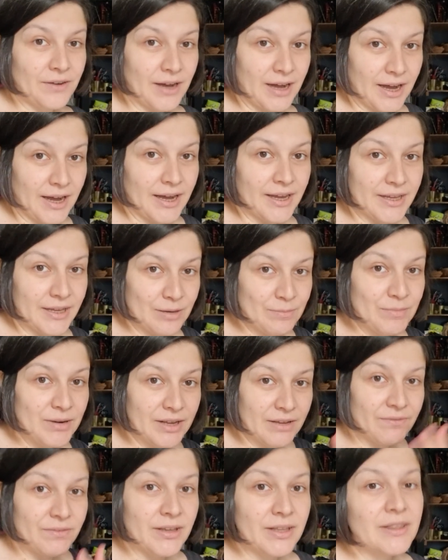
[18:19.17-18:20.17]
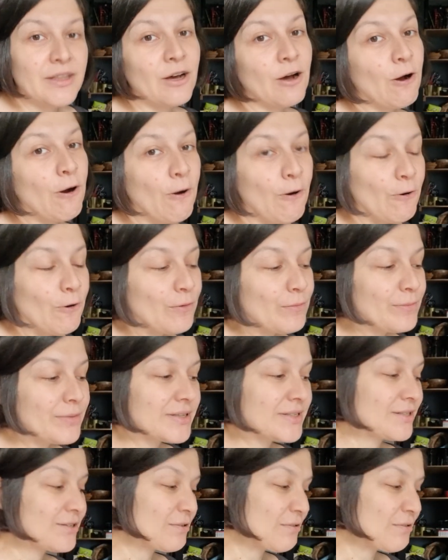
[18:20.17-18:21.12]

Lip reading: I am leaving the home, it's